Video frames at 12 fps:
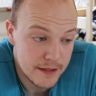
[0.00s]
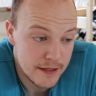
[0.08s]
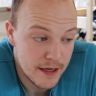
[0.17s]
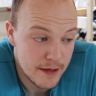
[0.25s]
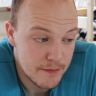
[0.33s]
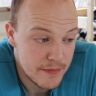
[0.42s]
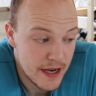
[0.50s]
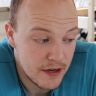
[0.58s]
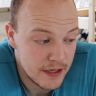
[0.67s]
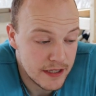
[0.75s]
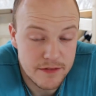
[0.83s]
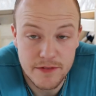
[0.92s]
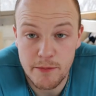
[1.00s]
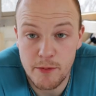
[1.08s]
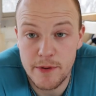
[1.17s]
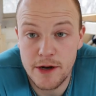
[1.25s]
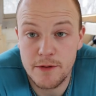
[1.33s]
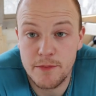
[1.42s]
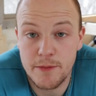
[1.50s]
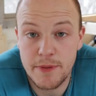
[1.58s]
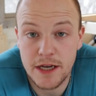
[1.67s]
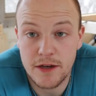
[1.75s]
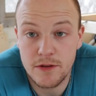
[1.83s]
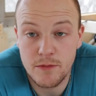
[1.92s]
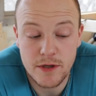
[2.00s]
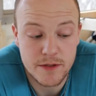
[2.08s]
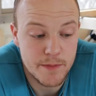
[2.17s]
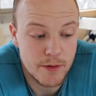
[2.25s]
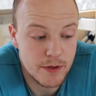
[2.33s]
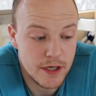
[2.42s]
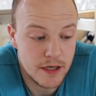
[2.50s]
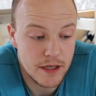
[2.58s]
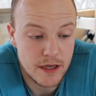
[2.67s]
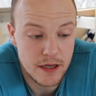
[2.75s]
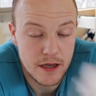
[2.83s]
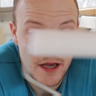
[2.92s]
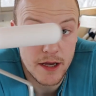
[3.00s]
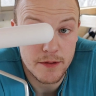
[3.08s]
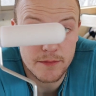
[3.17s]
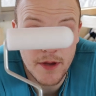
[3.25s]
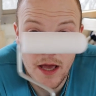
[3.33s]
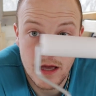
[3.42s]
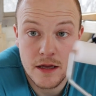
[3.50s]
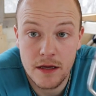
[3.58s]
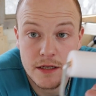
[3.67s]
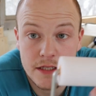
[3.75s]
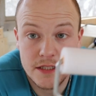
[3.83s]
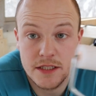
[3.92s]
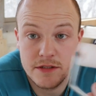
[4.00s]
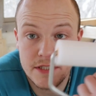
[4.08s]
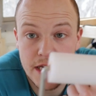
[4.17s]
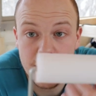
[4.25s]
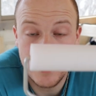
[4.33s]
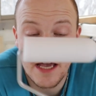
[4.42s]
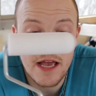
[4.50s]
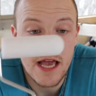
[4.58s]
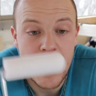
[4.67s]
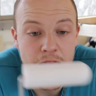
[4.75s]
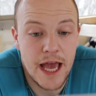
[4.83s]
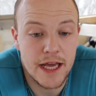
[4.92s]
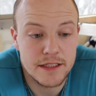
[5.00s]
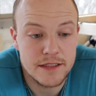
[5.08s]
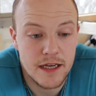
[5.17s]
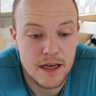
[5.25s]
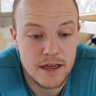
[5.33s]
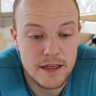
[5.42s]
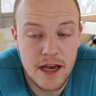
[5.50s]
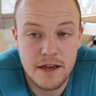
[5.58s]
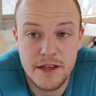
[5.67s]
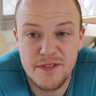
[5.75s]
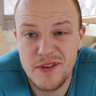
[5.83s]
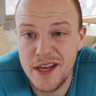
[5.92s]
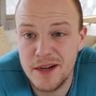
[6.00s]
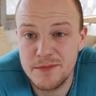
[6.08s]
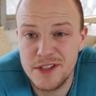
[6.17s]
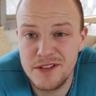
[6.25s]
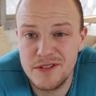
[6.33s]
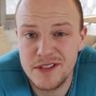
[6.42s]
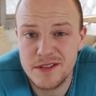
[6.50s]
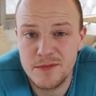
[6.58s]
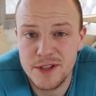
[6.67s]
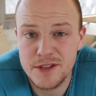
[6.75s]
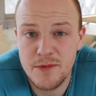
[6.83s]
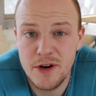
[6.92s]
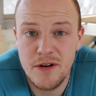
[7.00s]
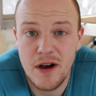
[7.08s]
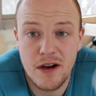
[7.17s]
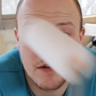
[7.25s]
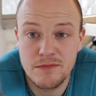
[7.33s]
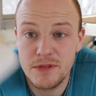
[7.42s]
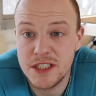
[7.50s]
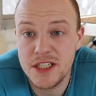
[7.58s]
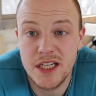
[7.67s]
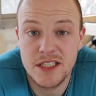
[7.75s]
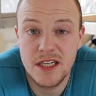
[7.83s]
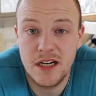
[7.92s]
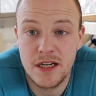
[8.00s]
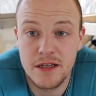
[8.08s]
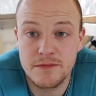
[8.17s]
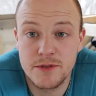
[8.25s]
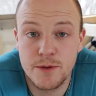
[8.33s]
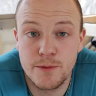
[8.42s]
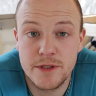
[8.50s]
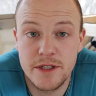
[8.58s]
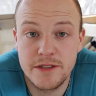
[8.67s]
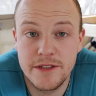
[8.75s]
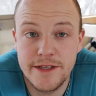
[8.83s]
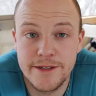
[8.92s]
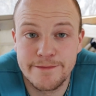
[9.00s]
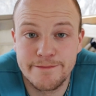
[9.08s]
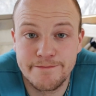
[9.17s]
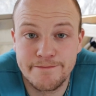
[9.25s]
and um, then I'll get the vapor barrier put back on the walls. But we're gonna um, continue staining, and uh, yeah, if we get up to doing some work tomorrow, I'll let you guys in on it. So we'll talk to you later.